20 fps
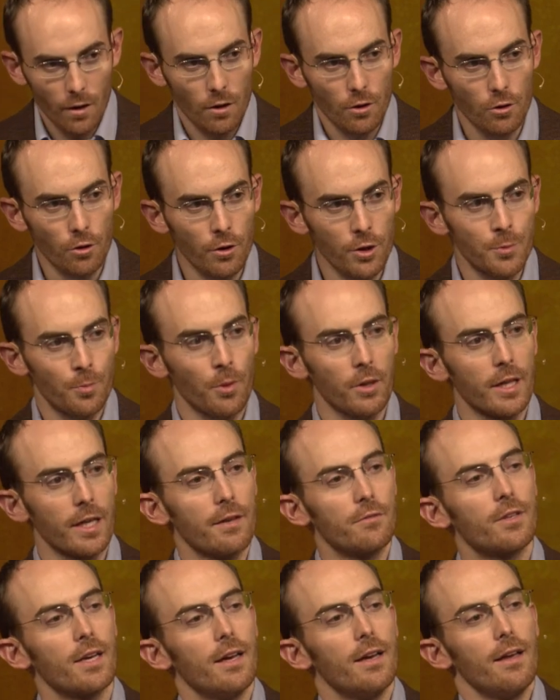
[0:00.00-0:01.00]
Lewis
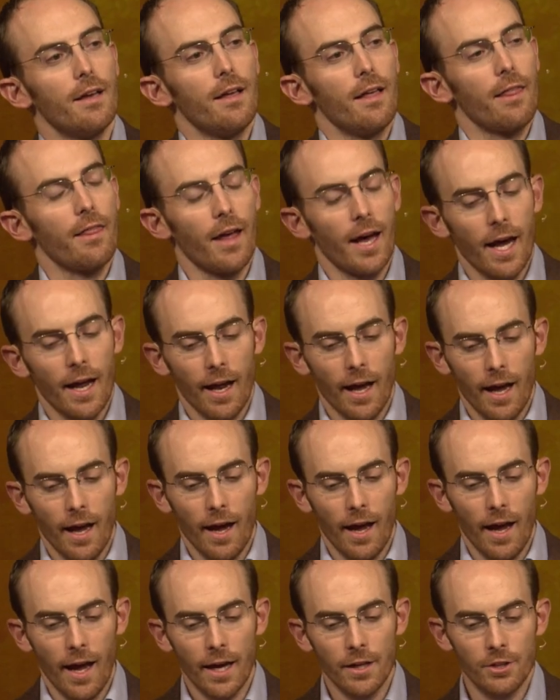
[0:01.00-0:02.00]
believed that
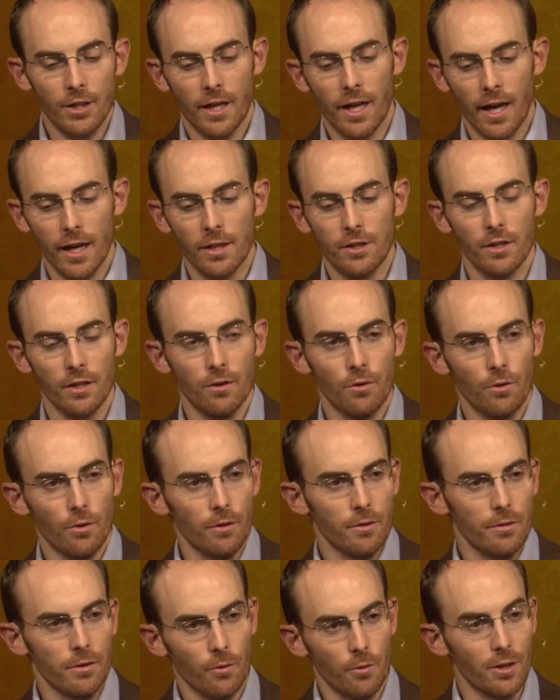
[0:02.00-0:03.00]
education
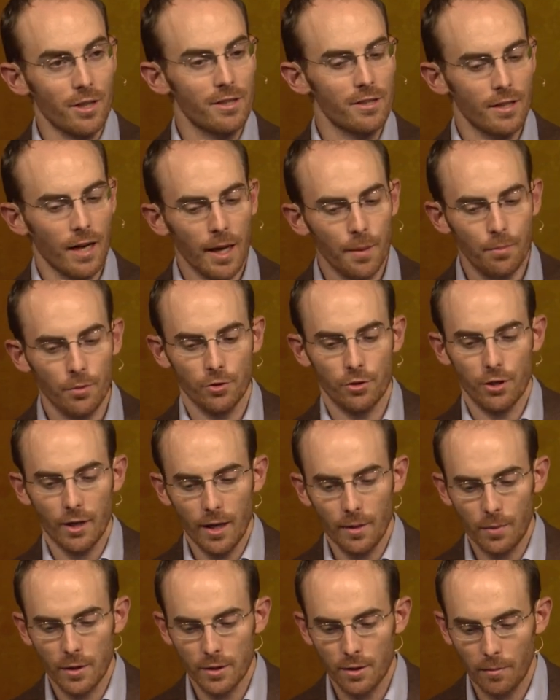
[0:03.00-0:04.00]
or, or
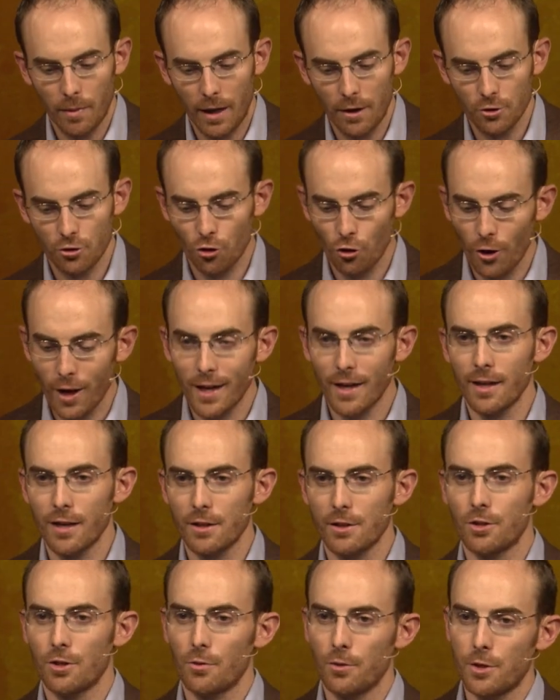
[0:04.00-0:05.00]
discipleship is about training
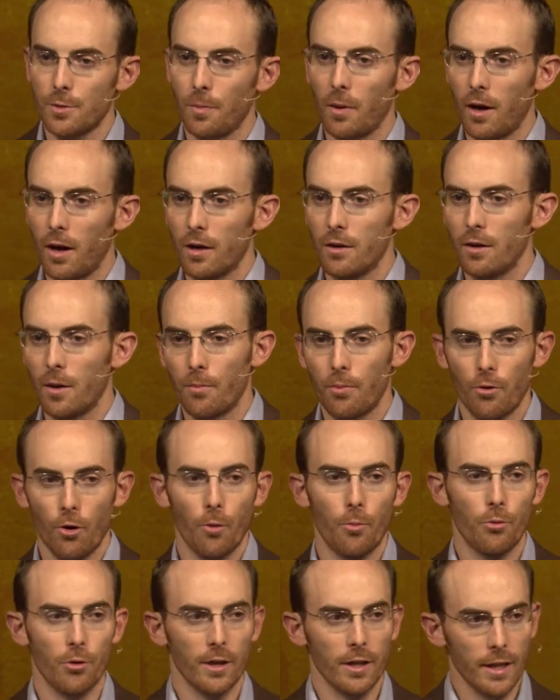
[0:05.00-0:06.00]
us to respond
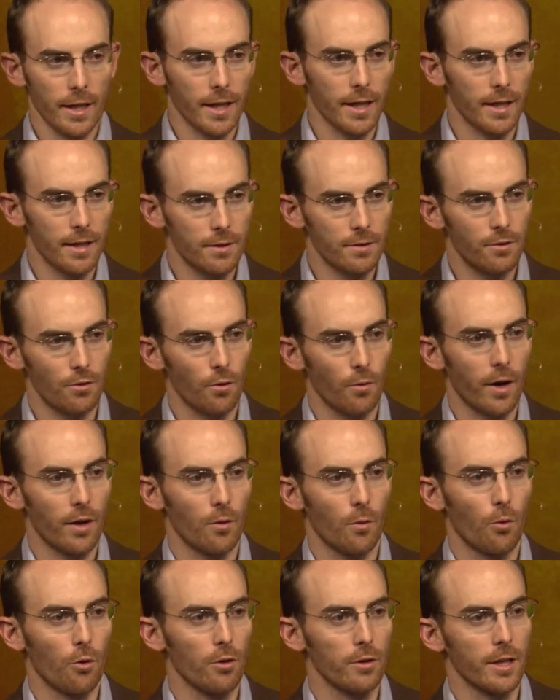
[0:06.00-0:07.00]
appropriately to the way the
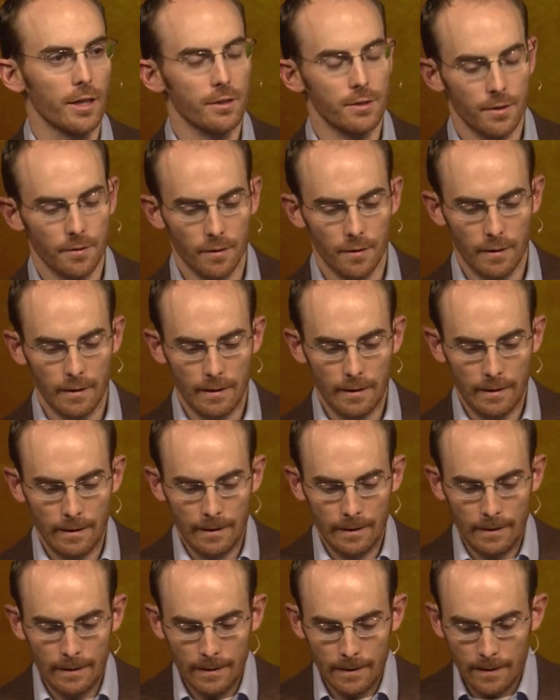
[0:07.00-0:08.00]
world is.
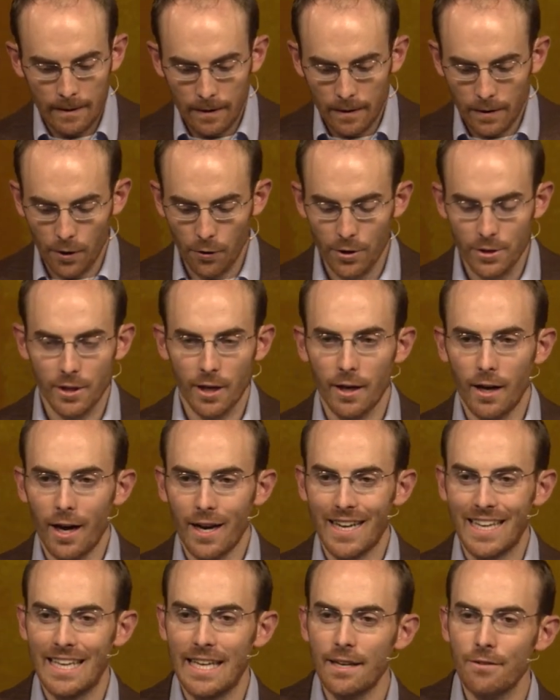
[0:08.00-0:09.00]
There is a, a
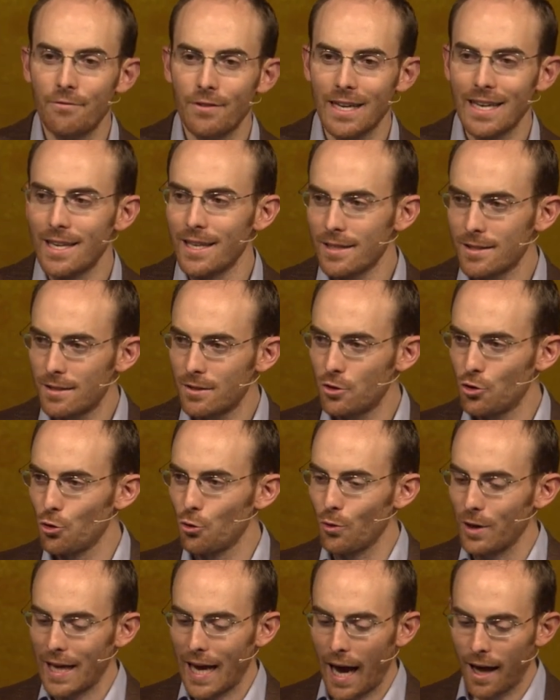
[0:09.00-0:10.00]
givenness to
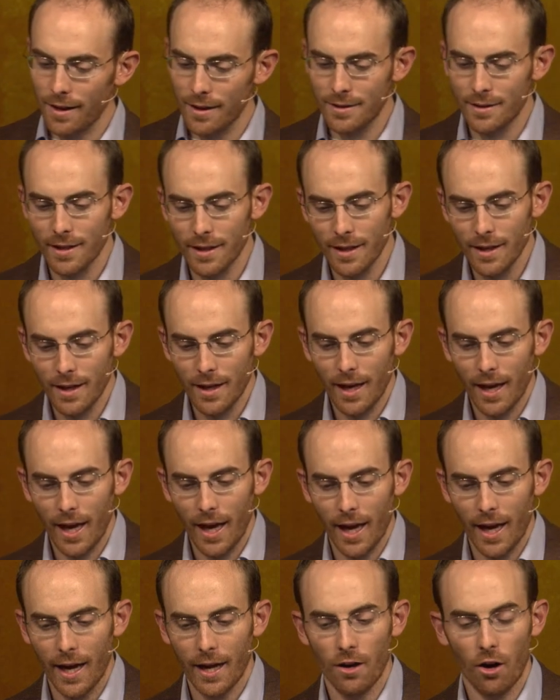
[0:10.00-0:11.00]
reality,
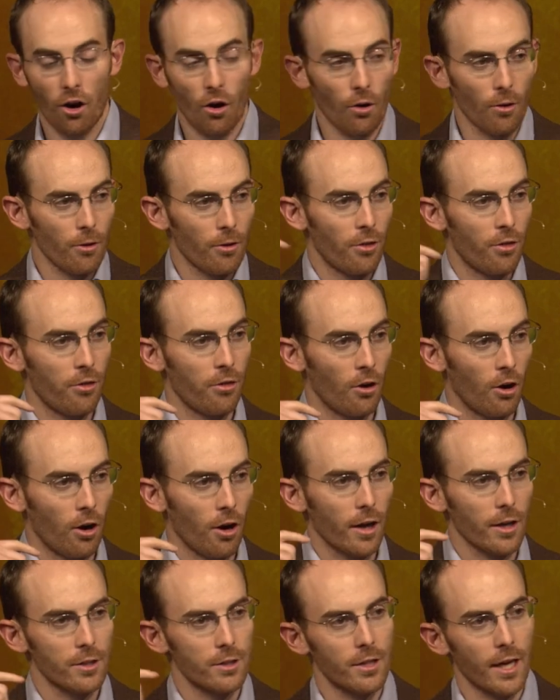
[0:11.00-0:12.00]
and our
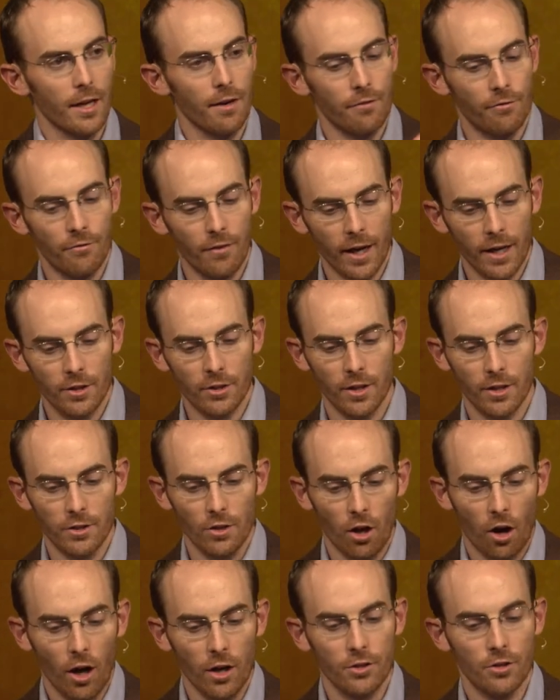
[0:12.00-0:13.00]
thoughts and affections
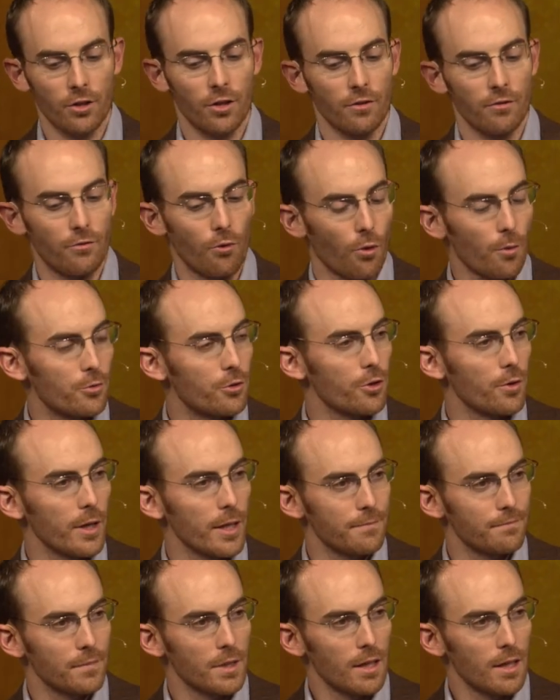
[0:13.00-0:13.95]
ought to conform to it.